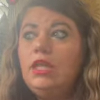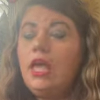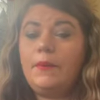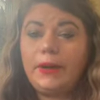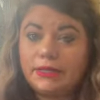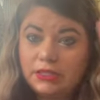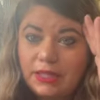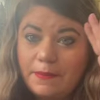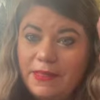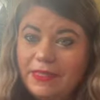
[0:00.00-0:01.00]
and when I told
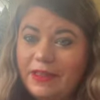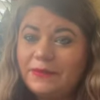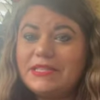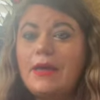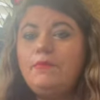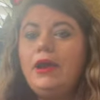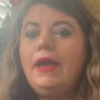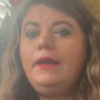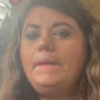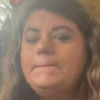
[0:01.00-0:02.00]
them that there was
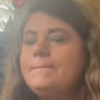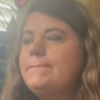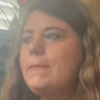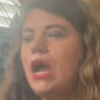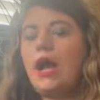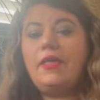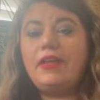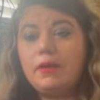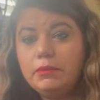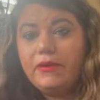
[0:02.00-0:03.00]
Empreg, I think
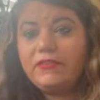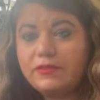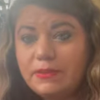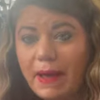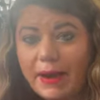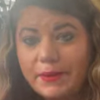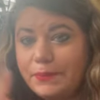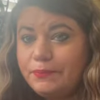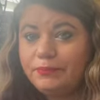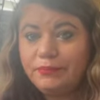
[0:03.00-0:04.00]
that blew everyone's mind.
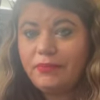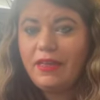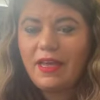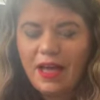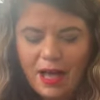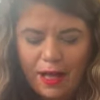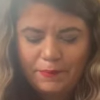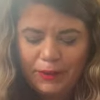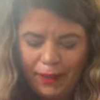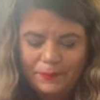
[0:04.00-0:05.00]

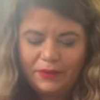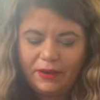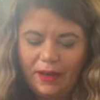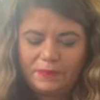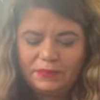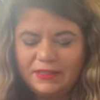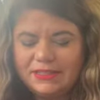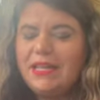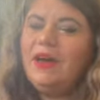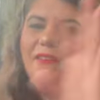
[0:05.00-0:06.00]
But yeah, okay.
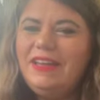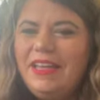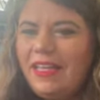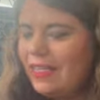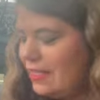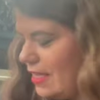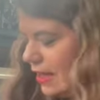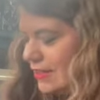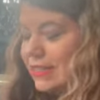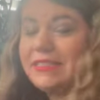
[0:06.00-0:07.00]
So
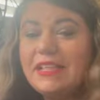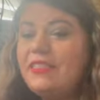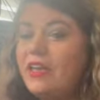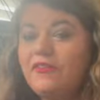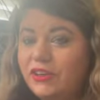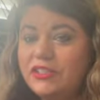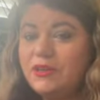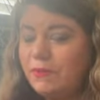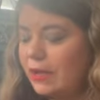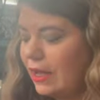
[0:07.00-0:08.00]
that is the
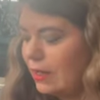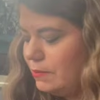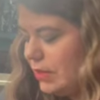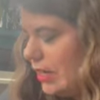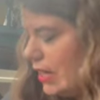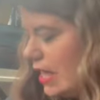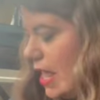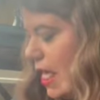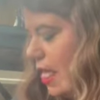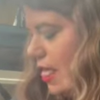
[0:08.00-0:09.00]
first book I completed.
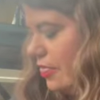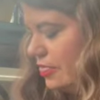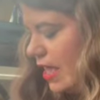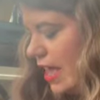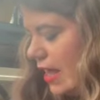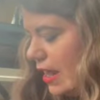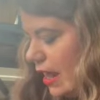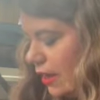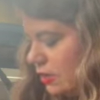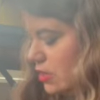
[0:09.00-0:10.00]
Then
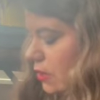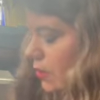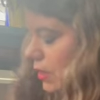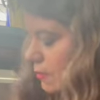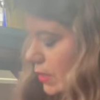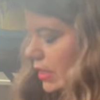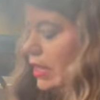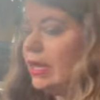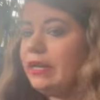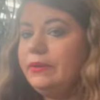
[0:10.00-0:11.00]
I also
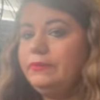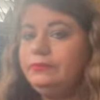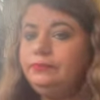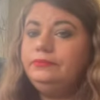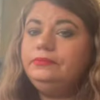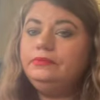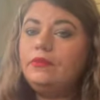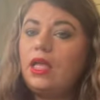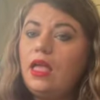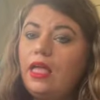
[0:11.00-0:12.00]
completed
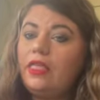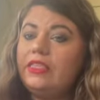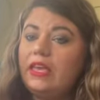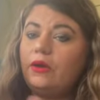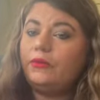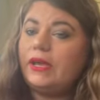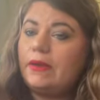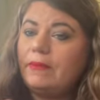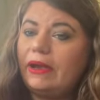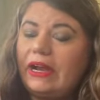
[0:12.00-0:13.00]
The
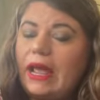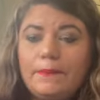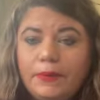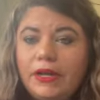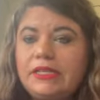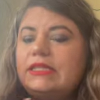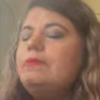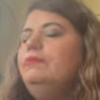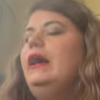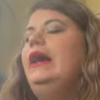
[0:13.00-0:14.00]
Remarried Empress
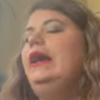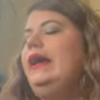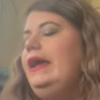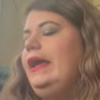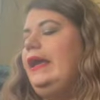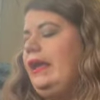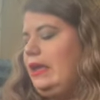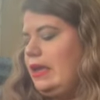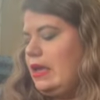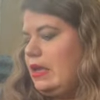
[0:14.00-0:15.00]

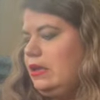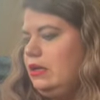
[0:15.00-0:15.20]
by